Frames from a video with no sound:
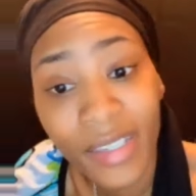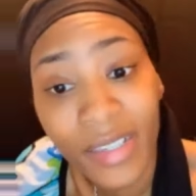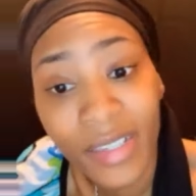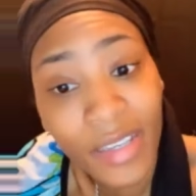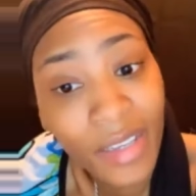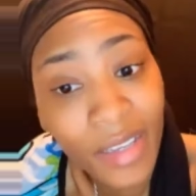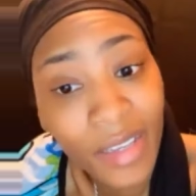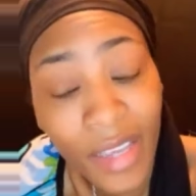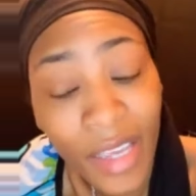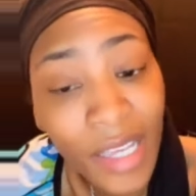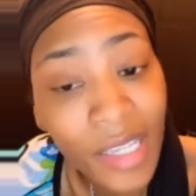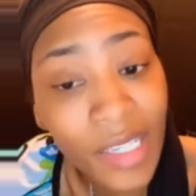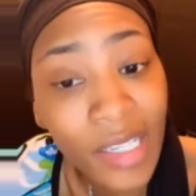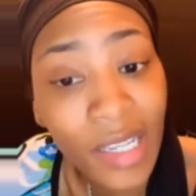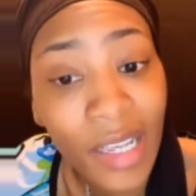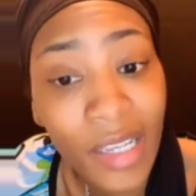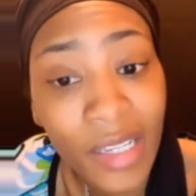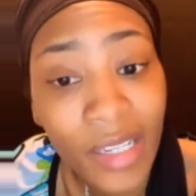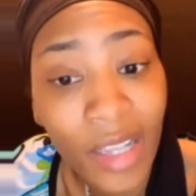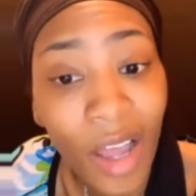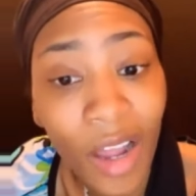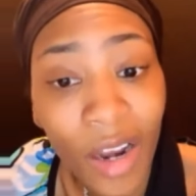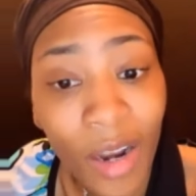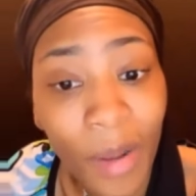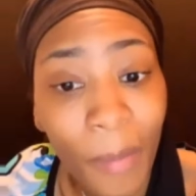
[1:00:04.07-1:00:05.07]
See, it's
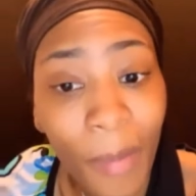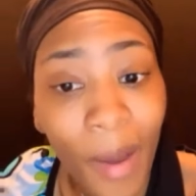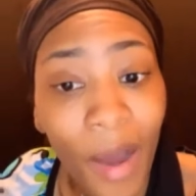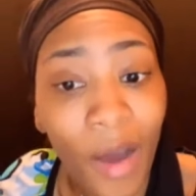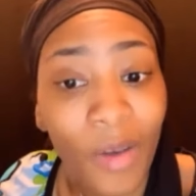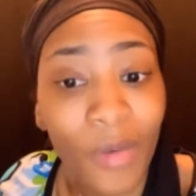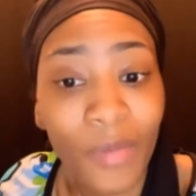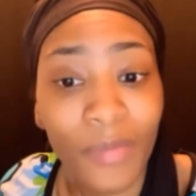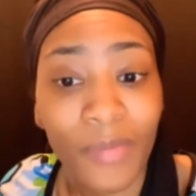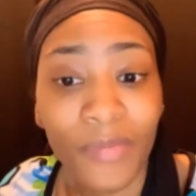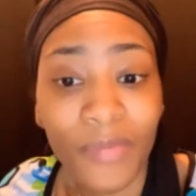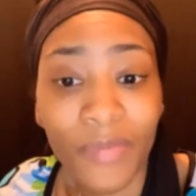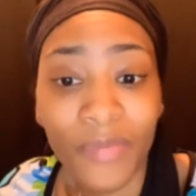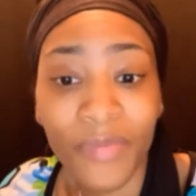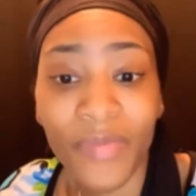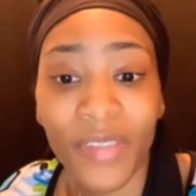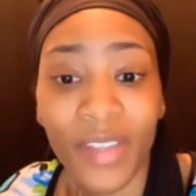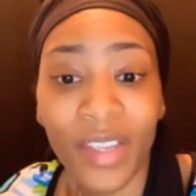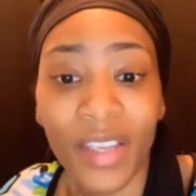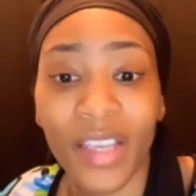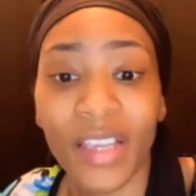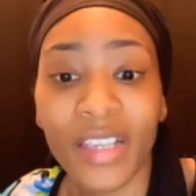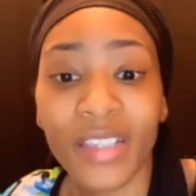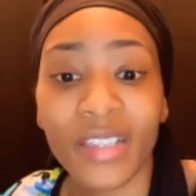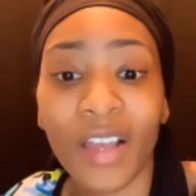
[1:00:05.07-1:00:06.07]
it's all about
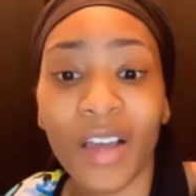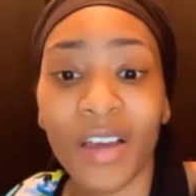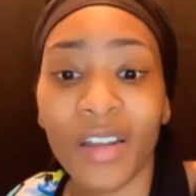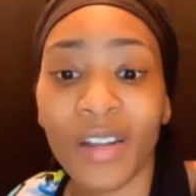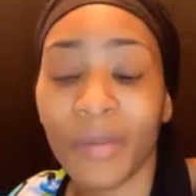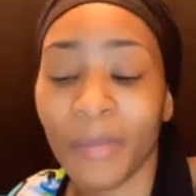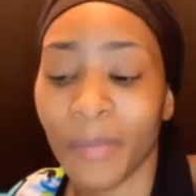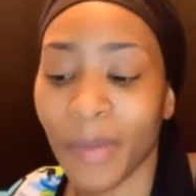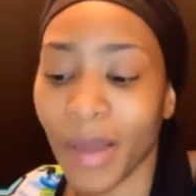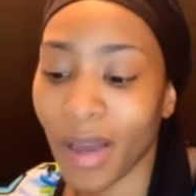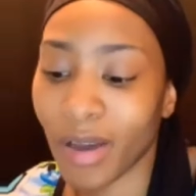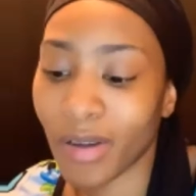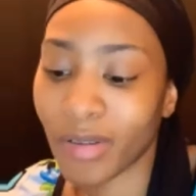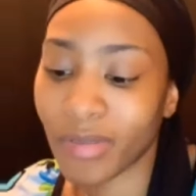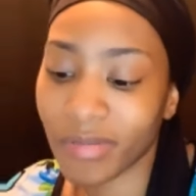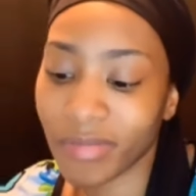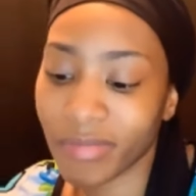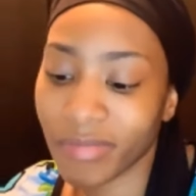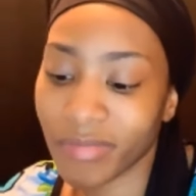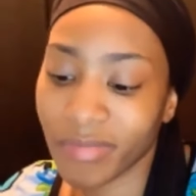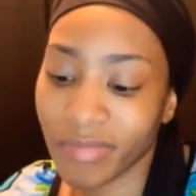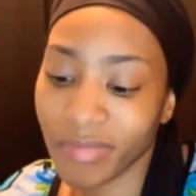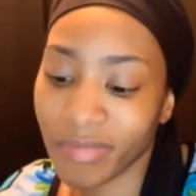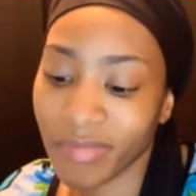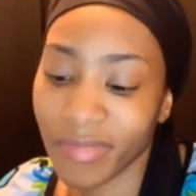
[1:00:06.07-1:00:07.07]
it's all about
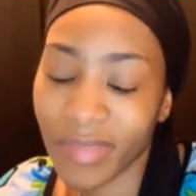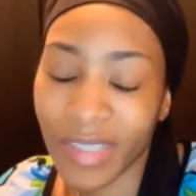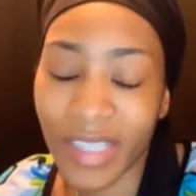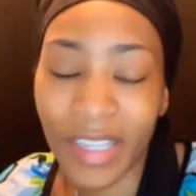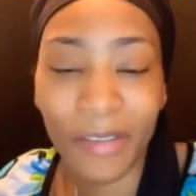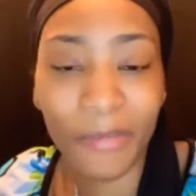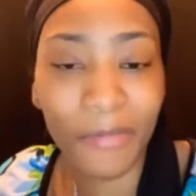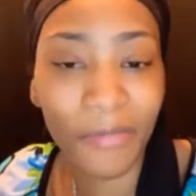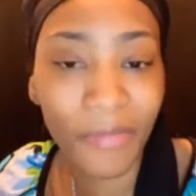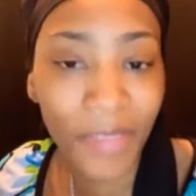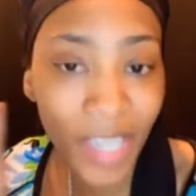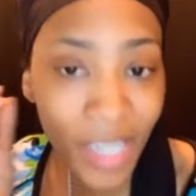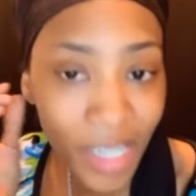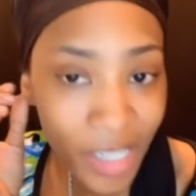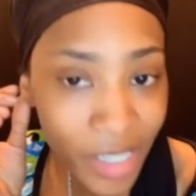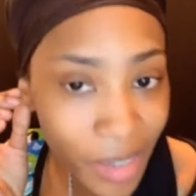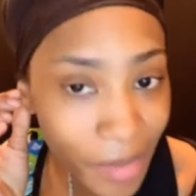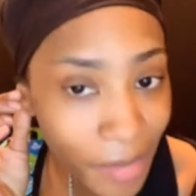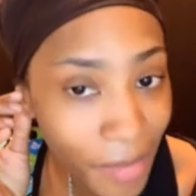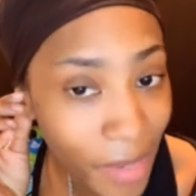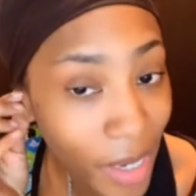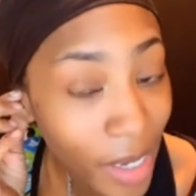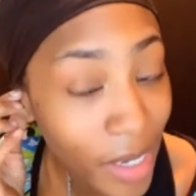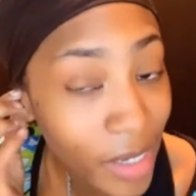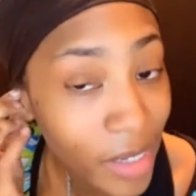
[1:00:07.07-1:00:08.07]

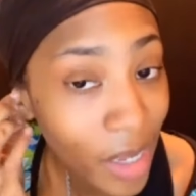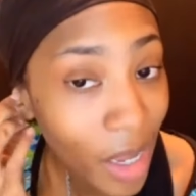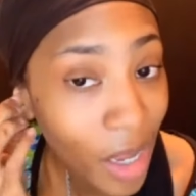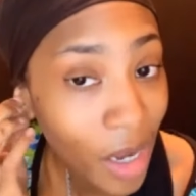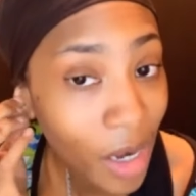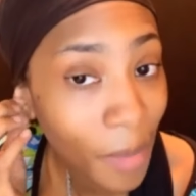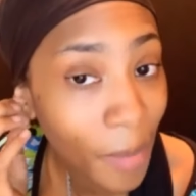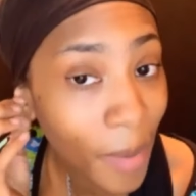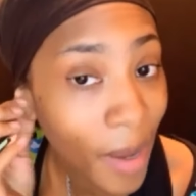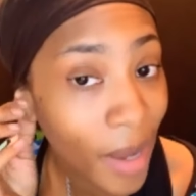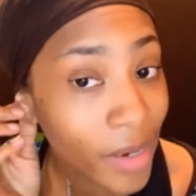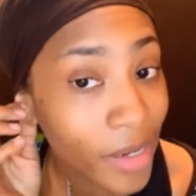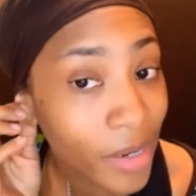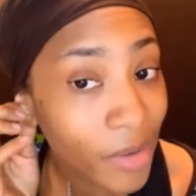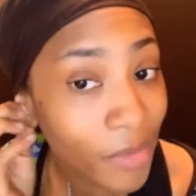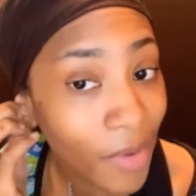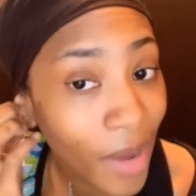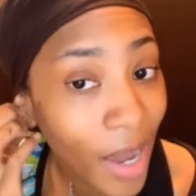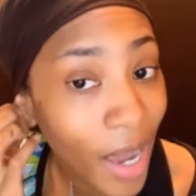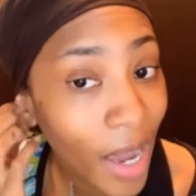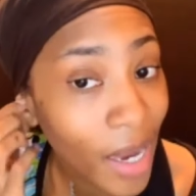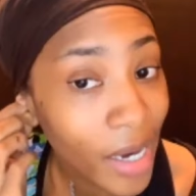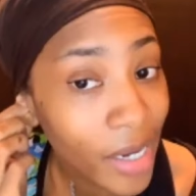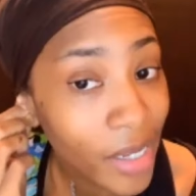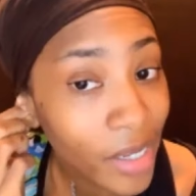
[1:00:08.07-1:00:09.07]
division, man. It's all about
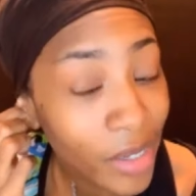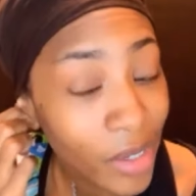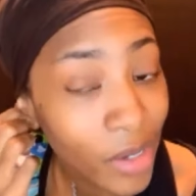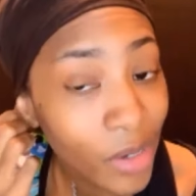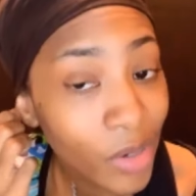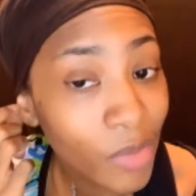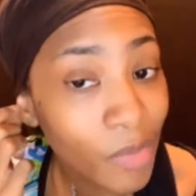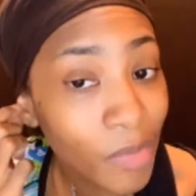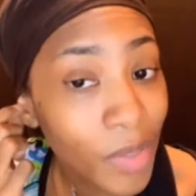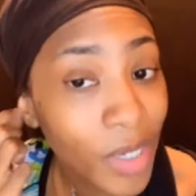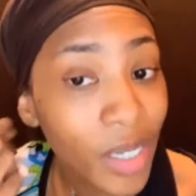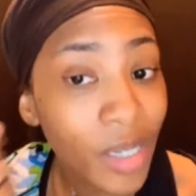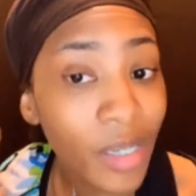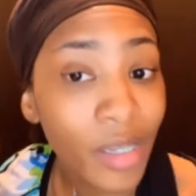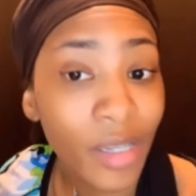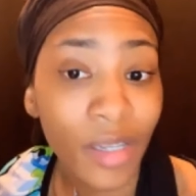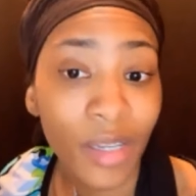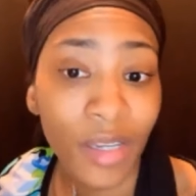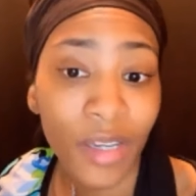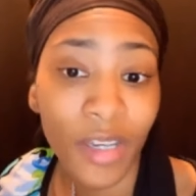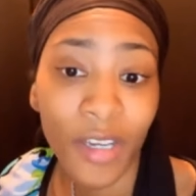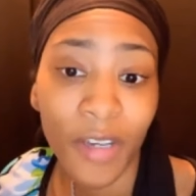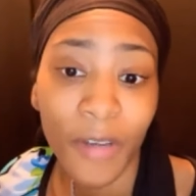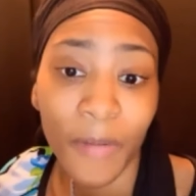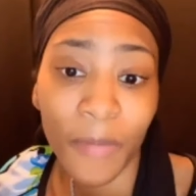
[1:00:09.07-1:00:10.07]
dividing, yo. But
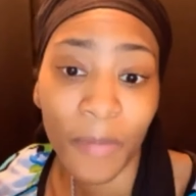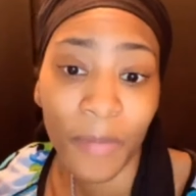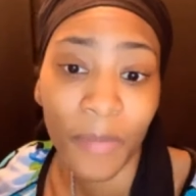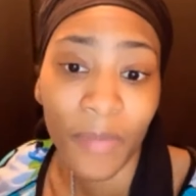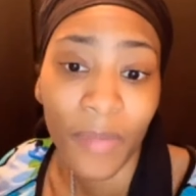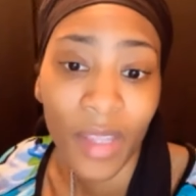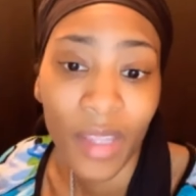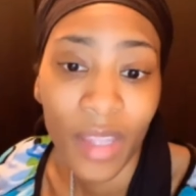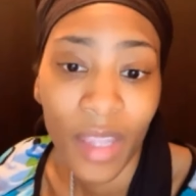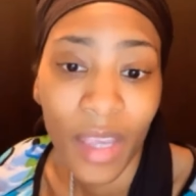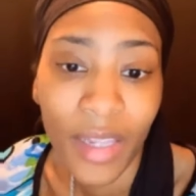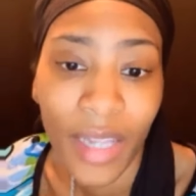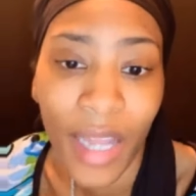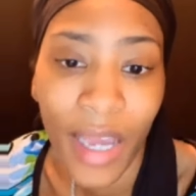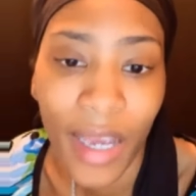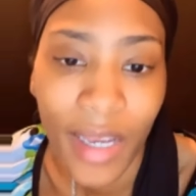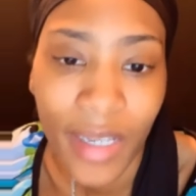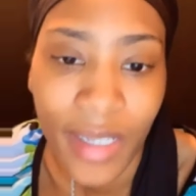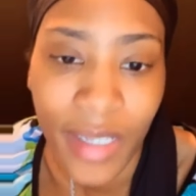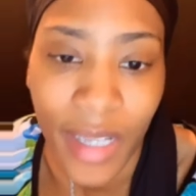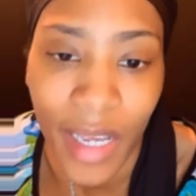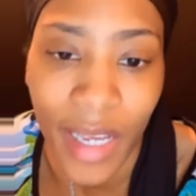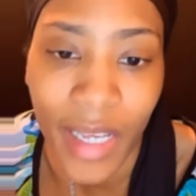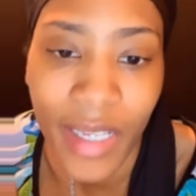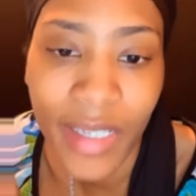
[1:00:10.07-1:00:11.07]
like I
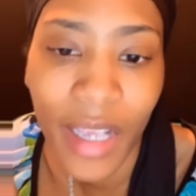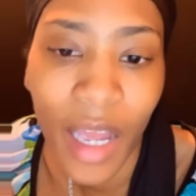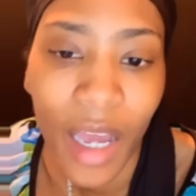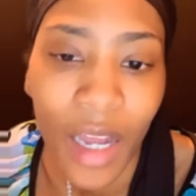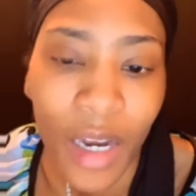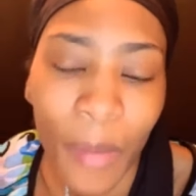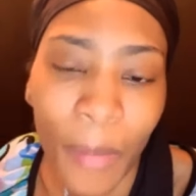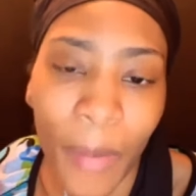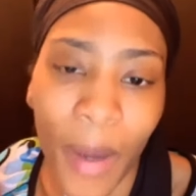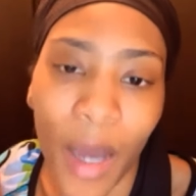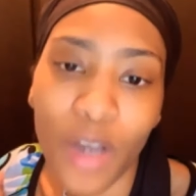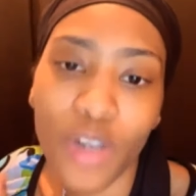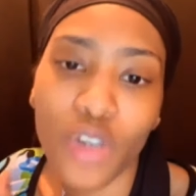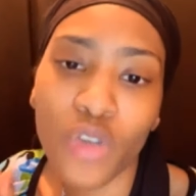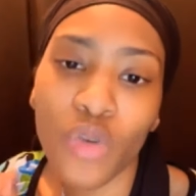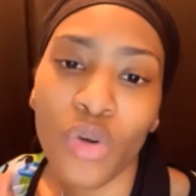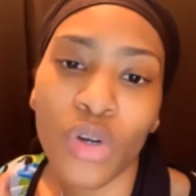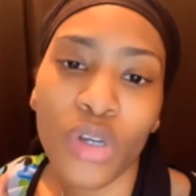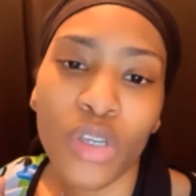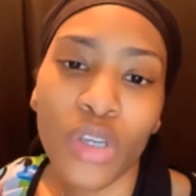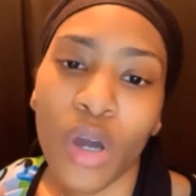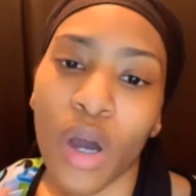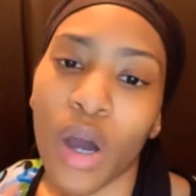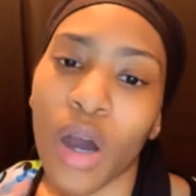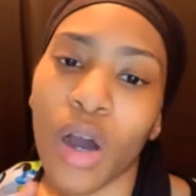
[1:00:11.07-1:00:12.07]
said, it's all about
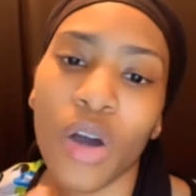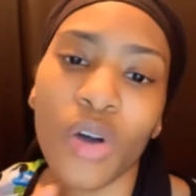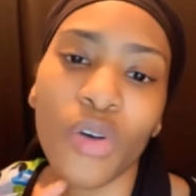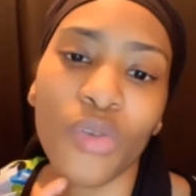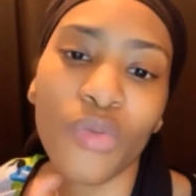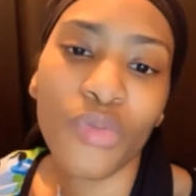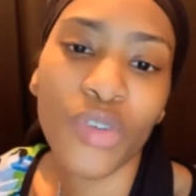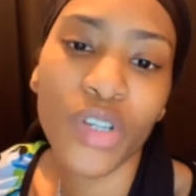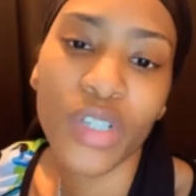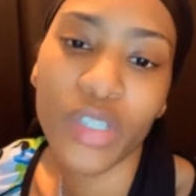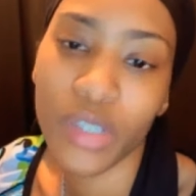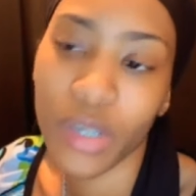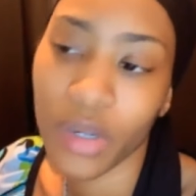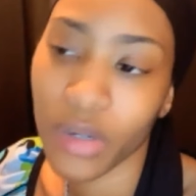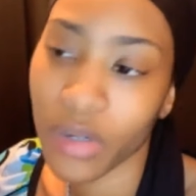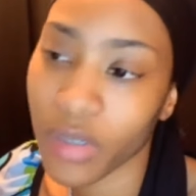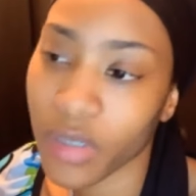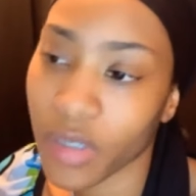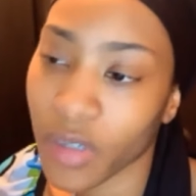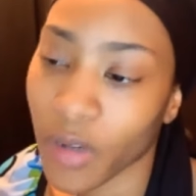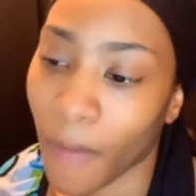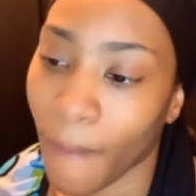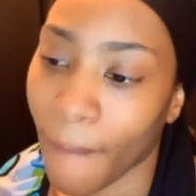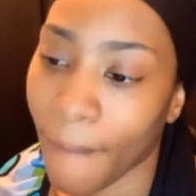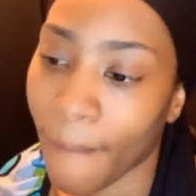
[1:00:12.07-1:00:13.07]
doing your own
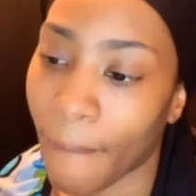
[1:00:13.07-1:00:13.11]
research.